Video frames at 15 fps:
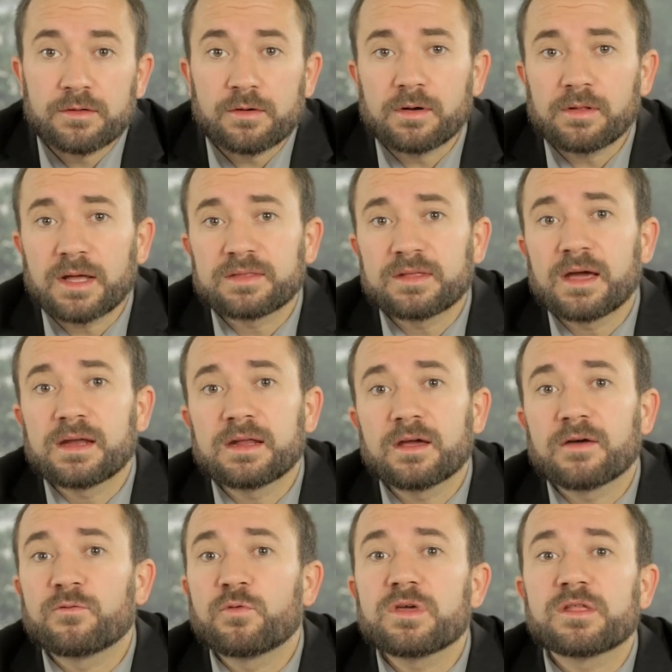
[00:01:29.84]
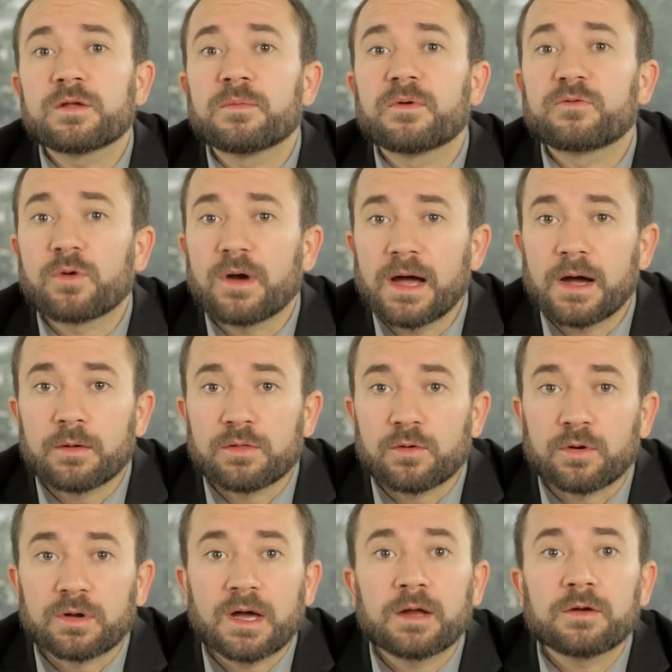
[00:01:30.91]
Sort of like the idea of wisdom of crowds
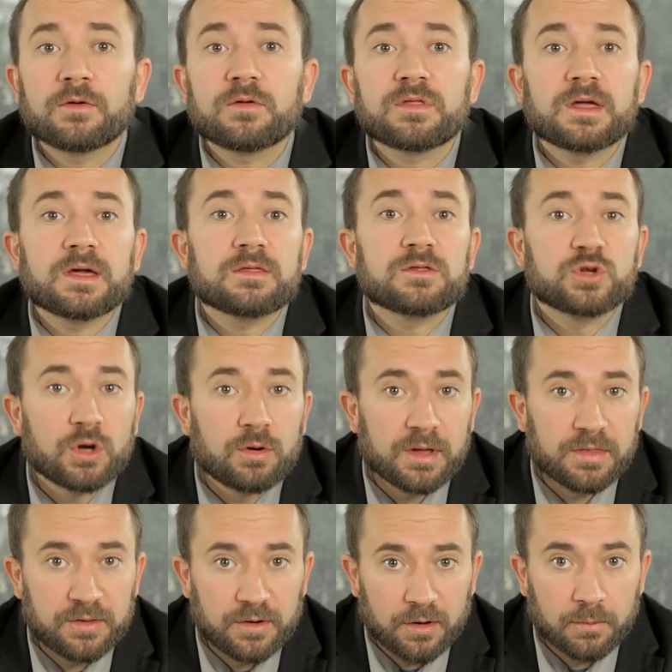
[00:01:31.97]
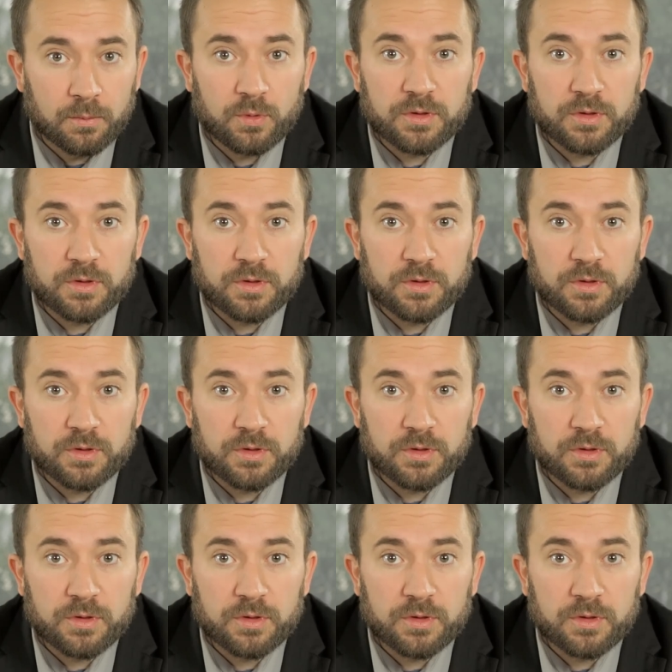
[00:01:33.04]
or Condorcet's jury theorem,